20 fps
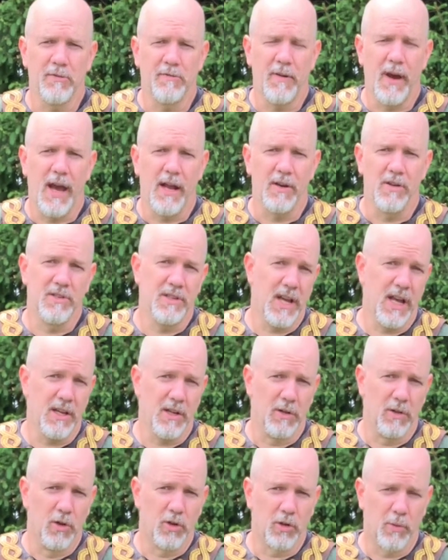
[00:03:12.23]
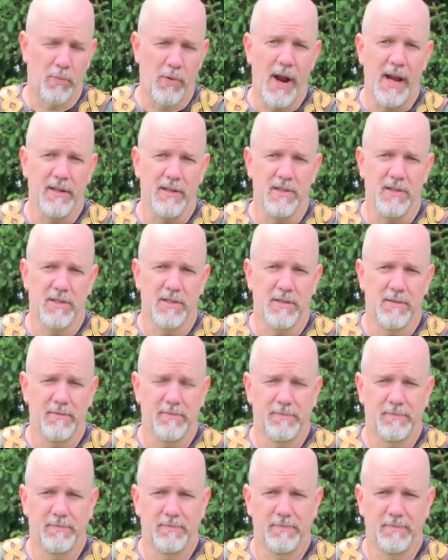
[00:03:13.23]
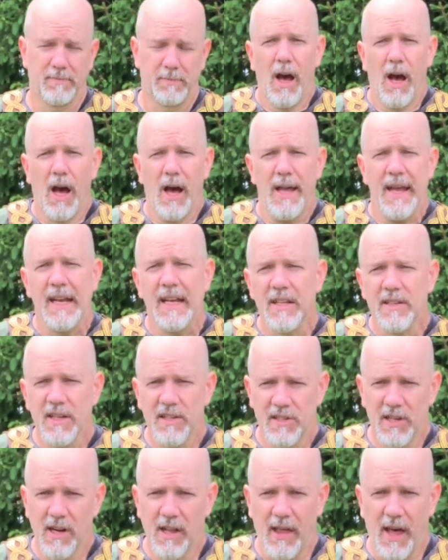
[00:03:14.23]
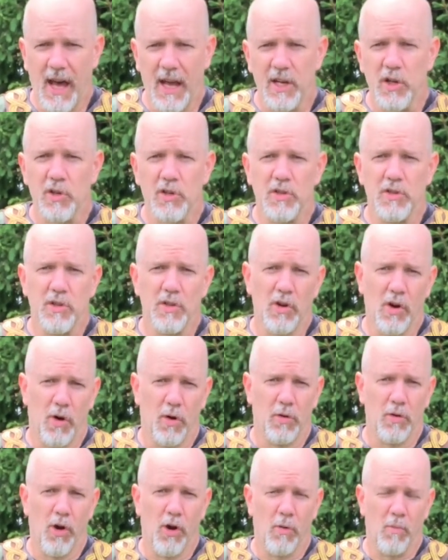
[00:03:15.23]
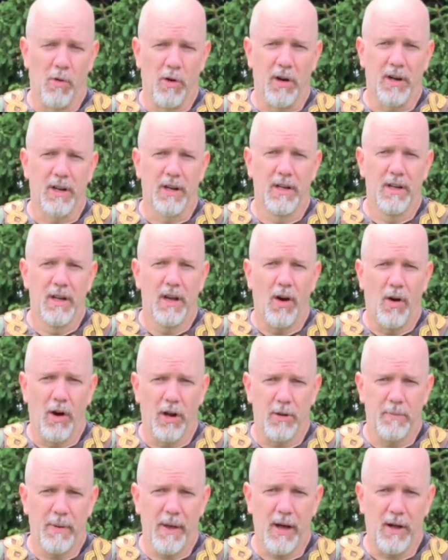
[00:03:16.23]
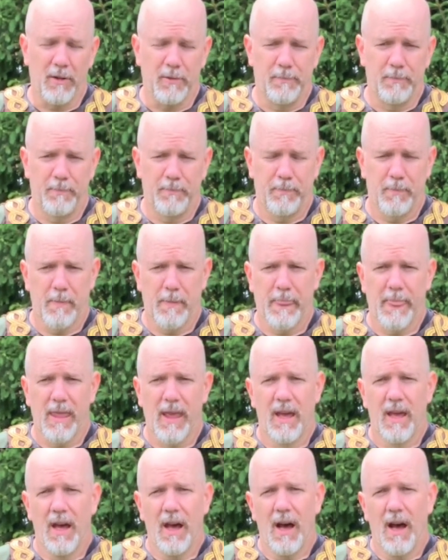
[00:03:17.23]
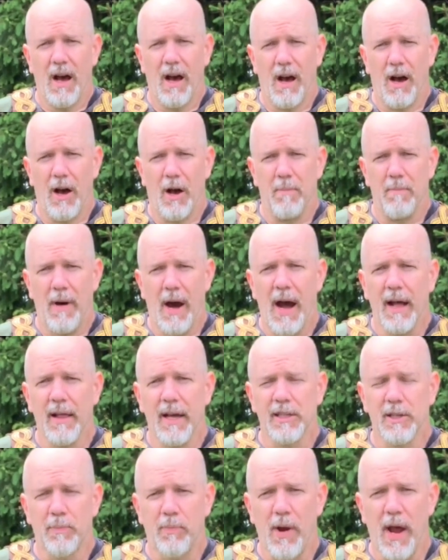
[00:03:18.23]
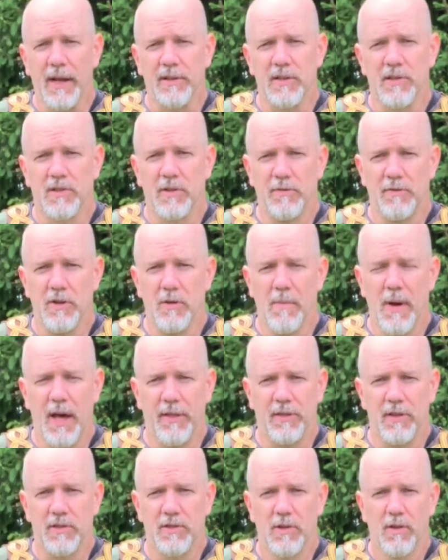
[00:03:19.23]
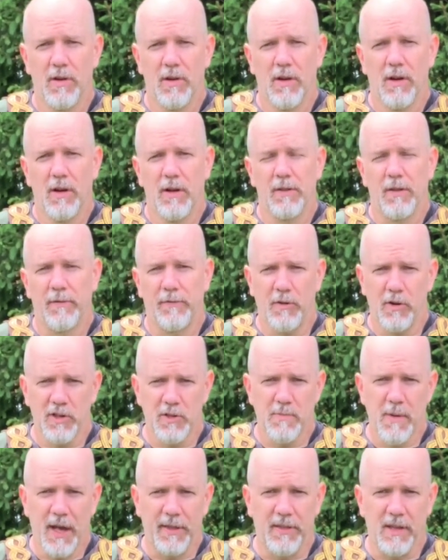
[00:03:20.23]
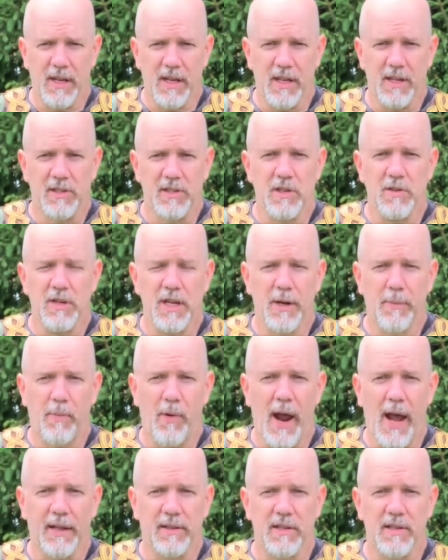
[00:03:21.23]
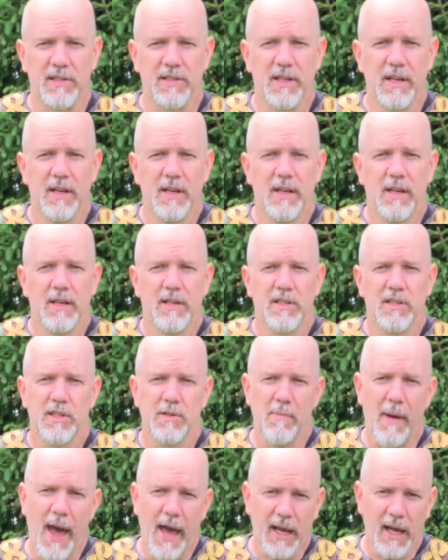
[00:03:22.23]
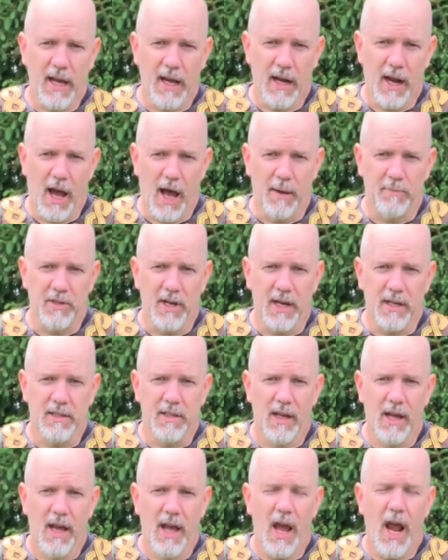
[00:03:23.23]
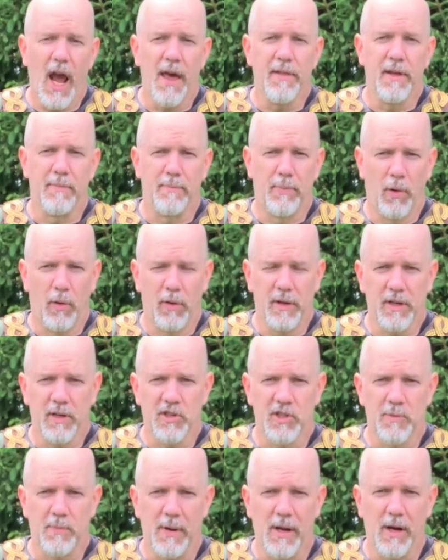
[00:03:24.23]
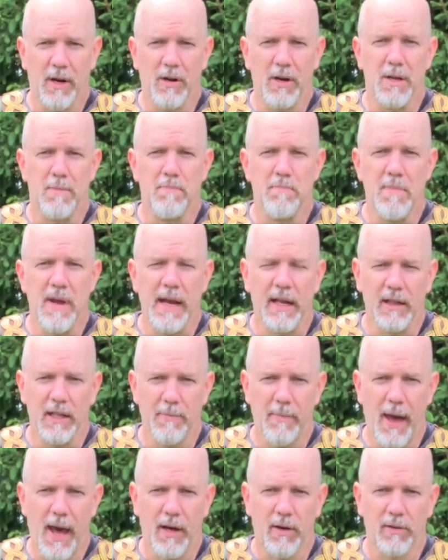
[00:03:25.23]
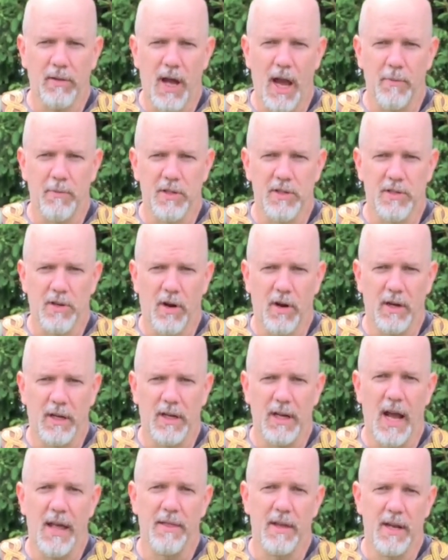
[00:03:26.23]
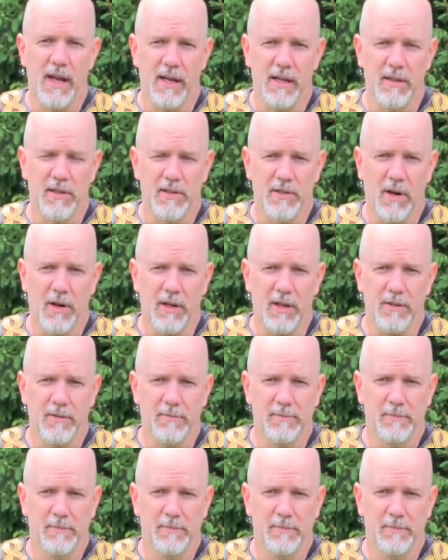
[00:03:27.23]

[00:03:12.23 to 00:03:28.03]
fighters at your local practice. In addition to that, you should do your own homework on a pelt. I like to practice a few methods. The first method is you need to practice smacking an object and then pulling your spear immediately back on line with the target and then hitting the target.